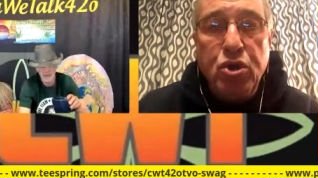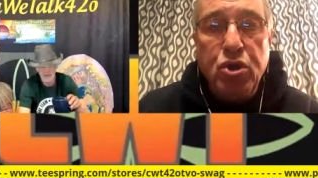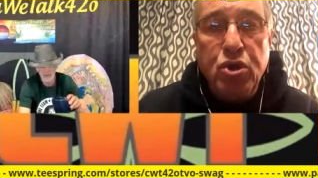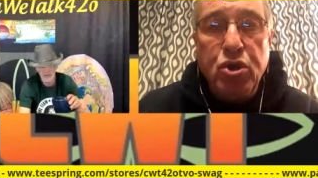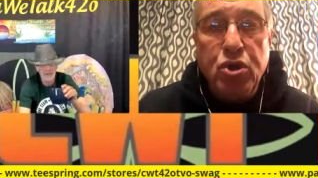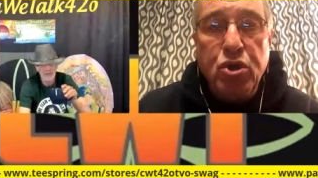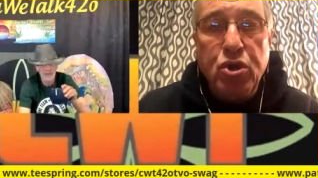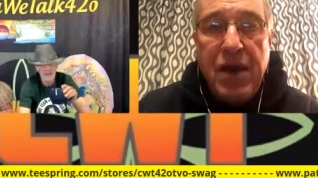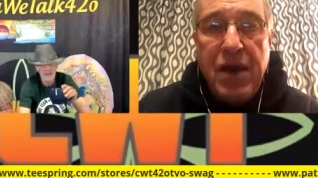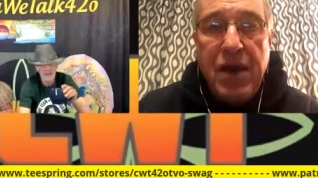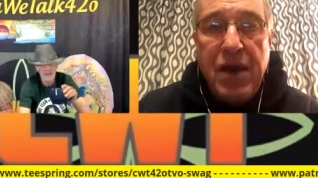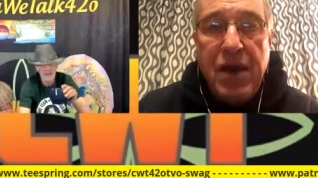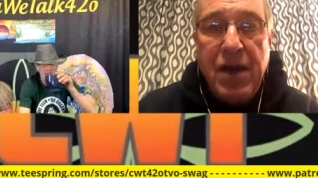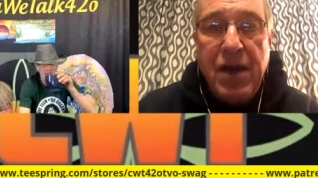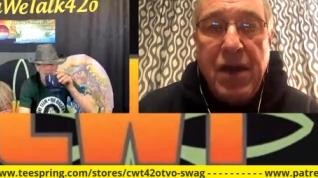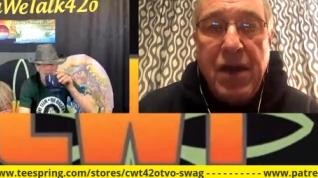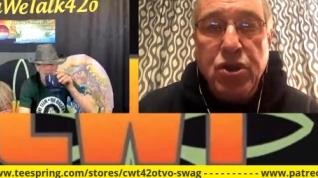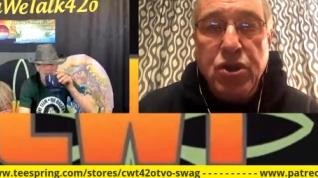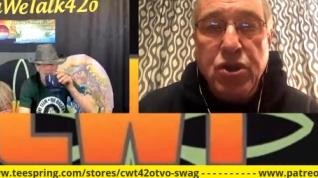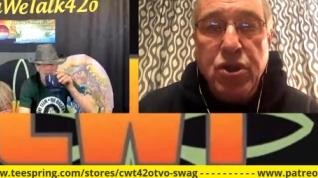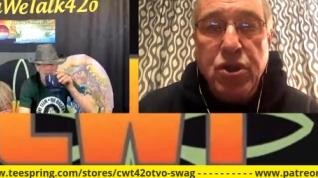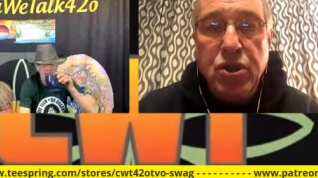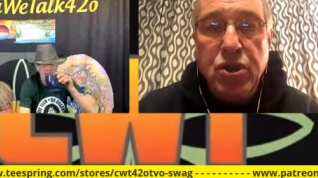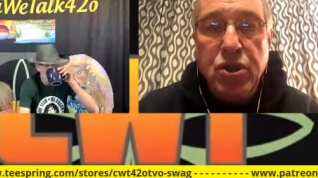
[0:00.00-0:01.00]
use
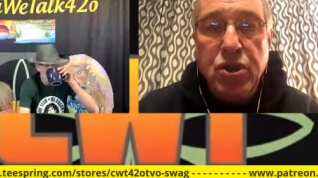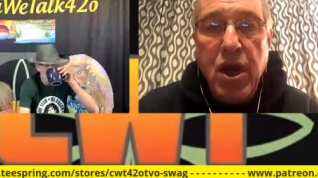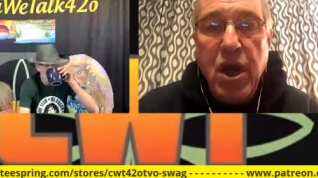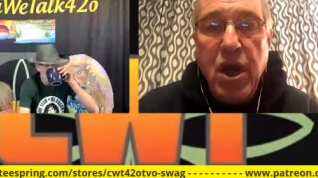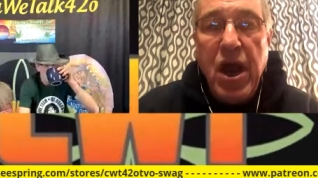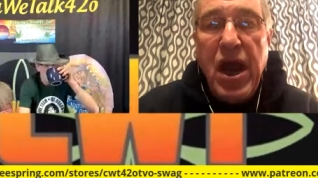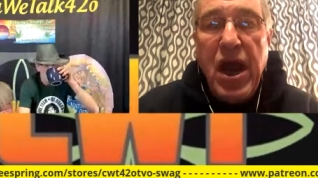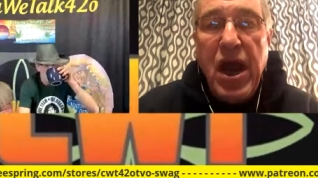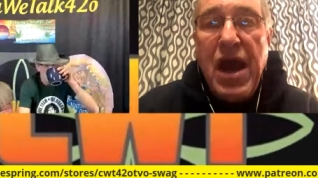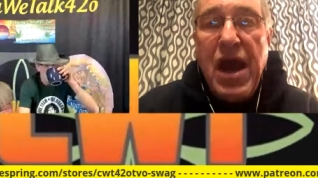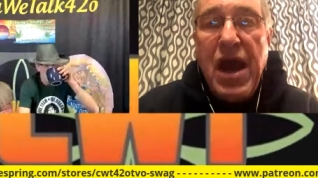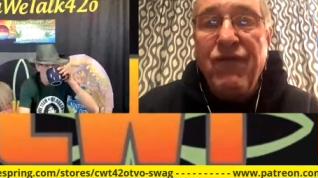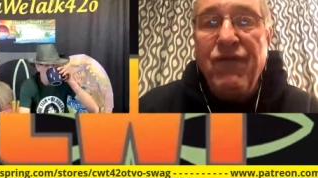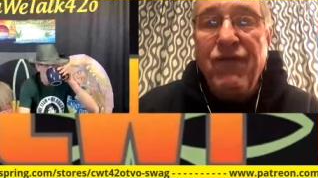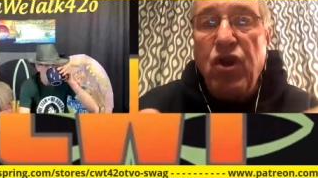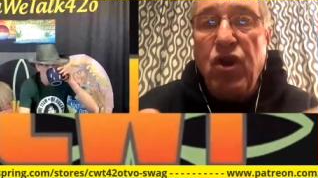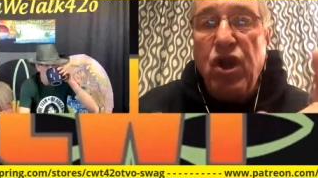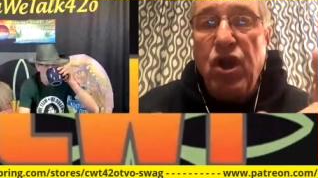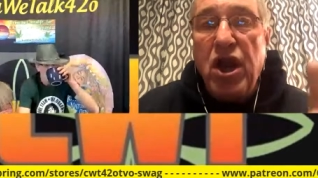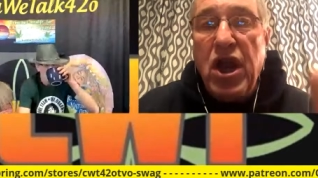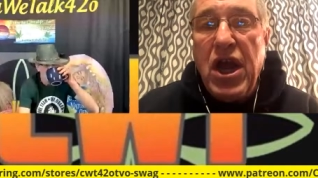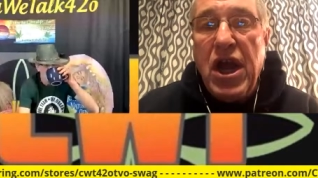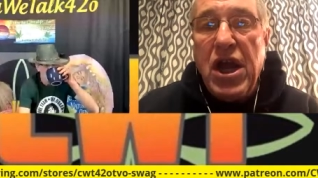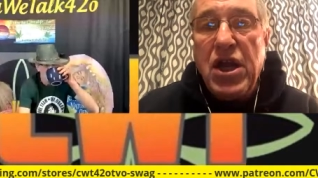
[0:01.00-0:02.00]
cannabis
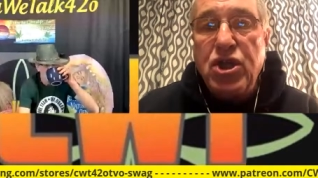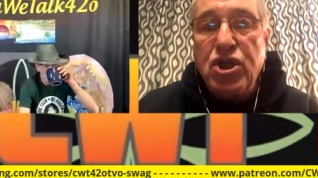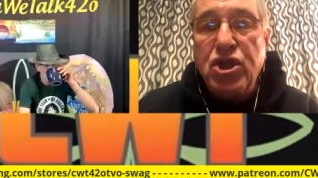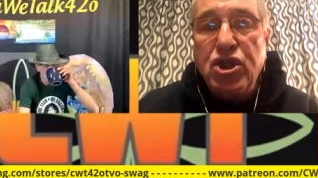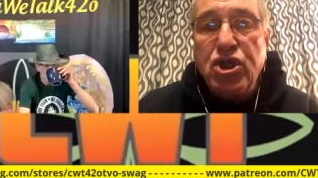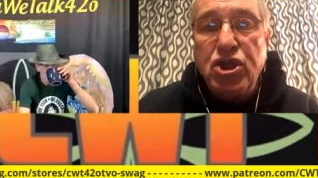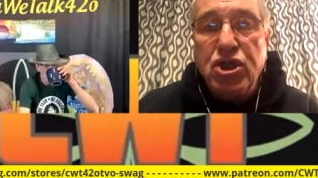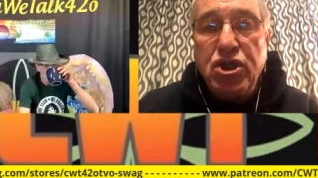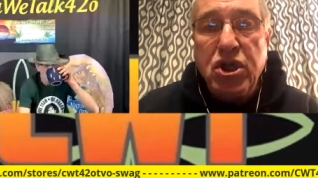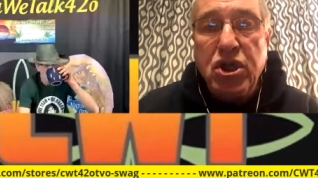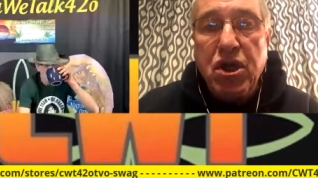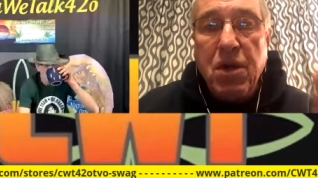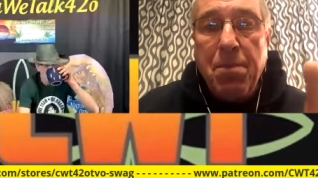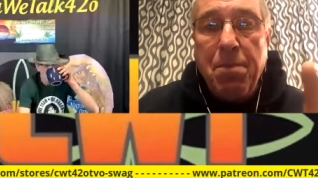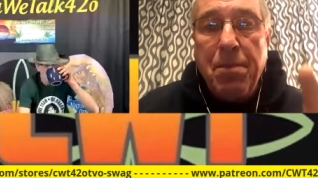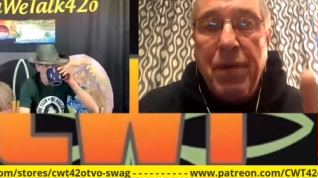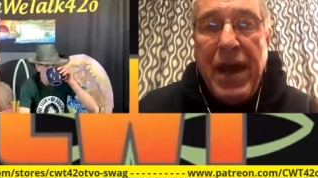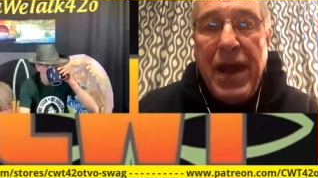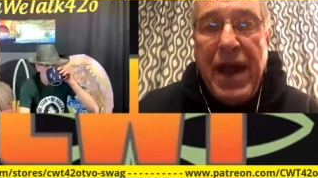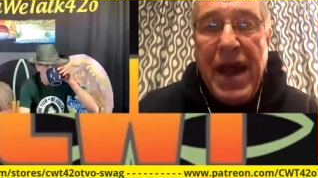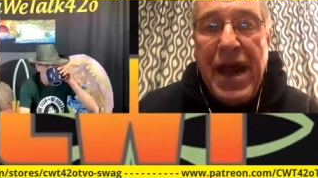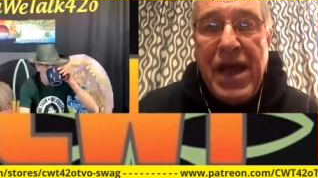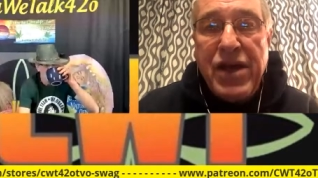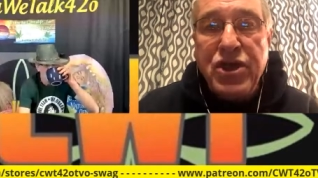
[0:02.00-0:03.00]
have less
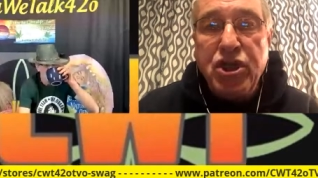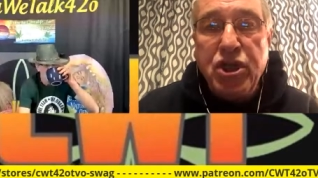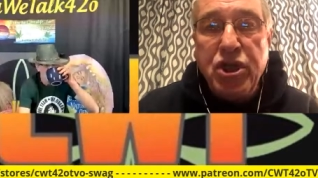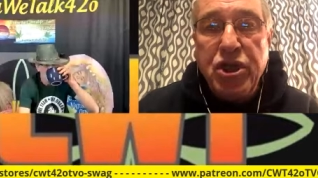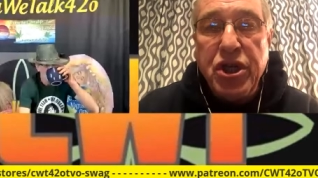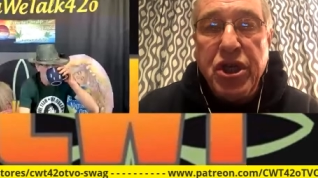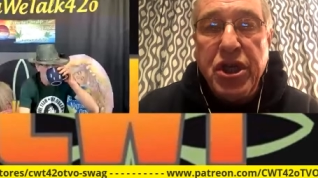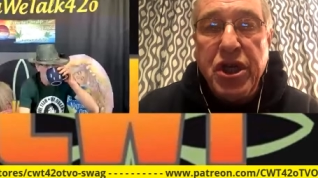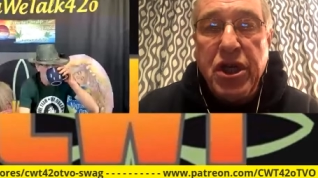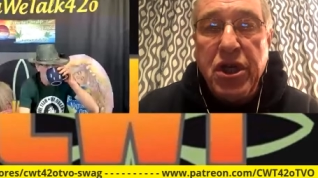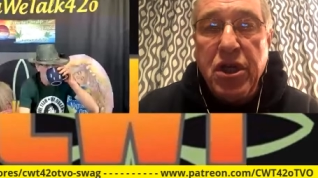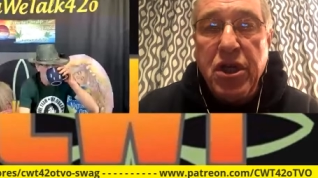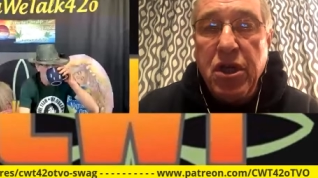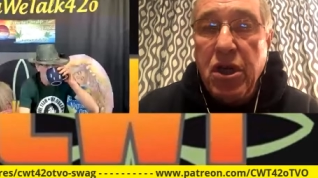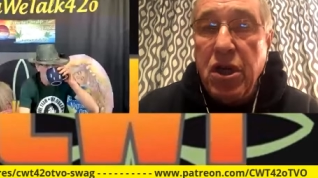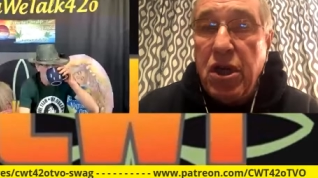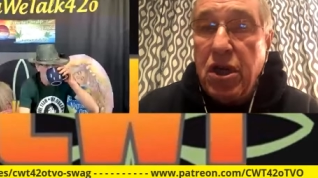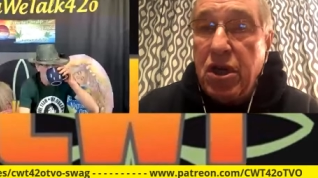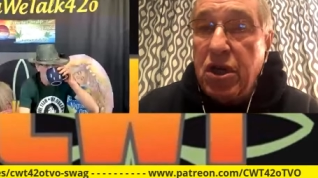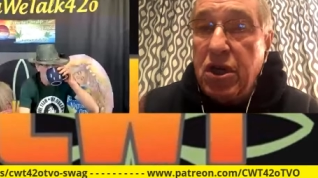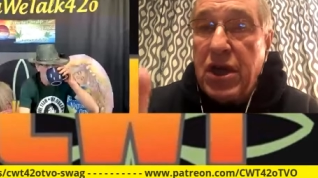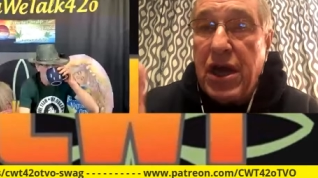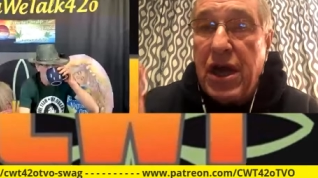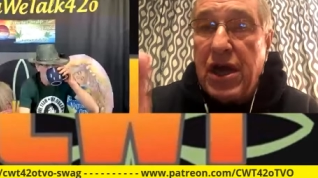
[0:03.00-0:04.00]
capacity,
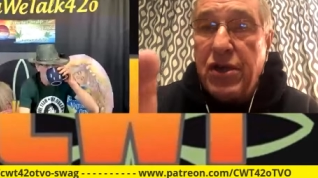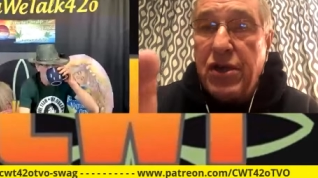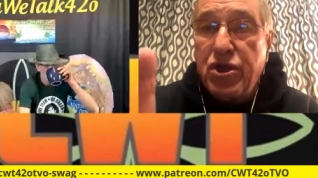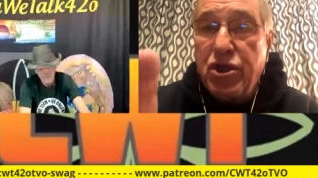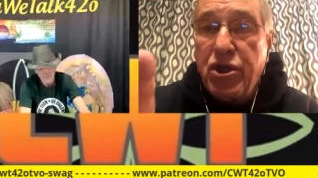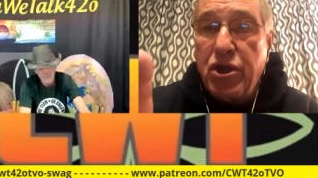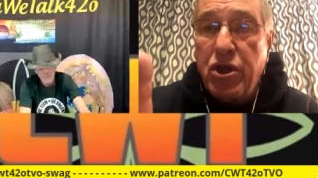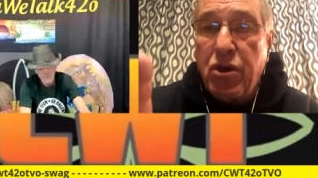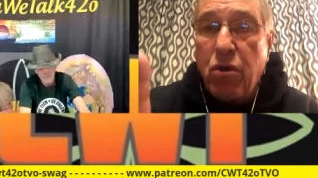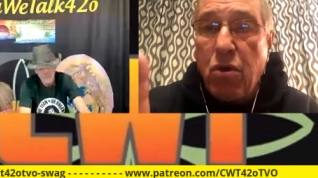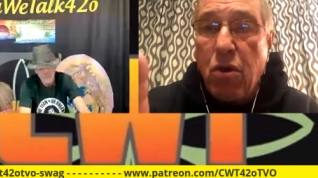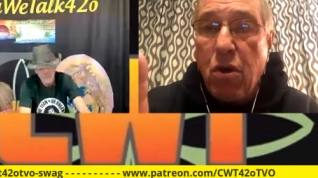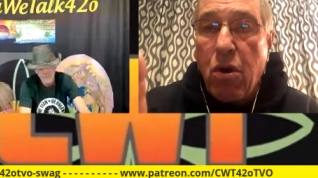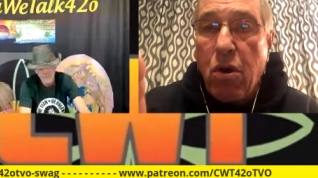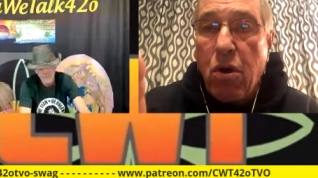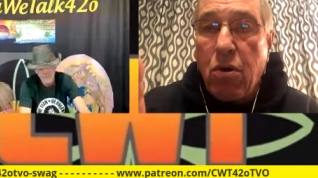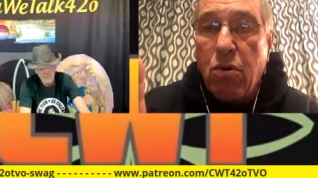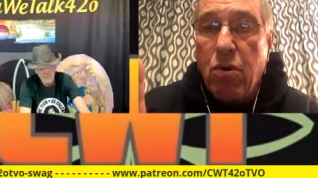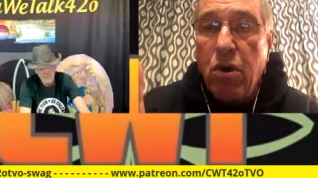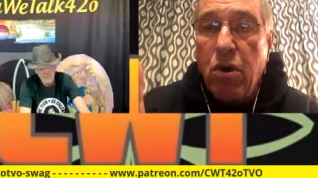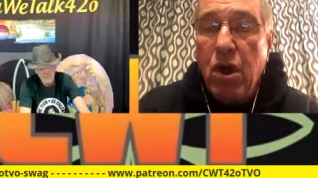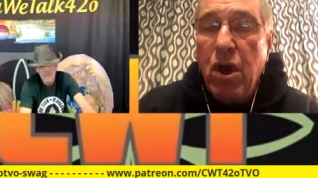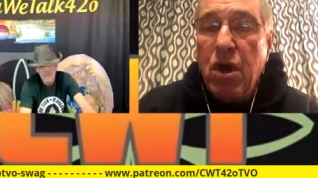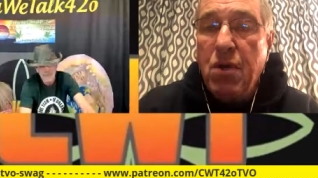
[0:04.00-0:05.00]
not
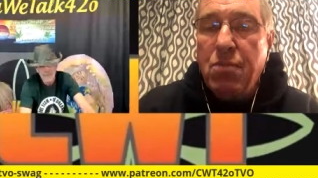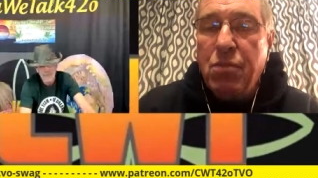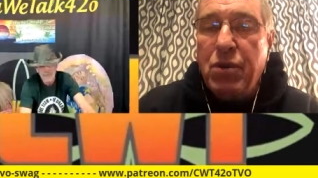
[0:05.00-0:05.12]
zero,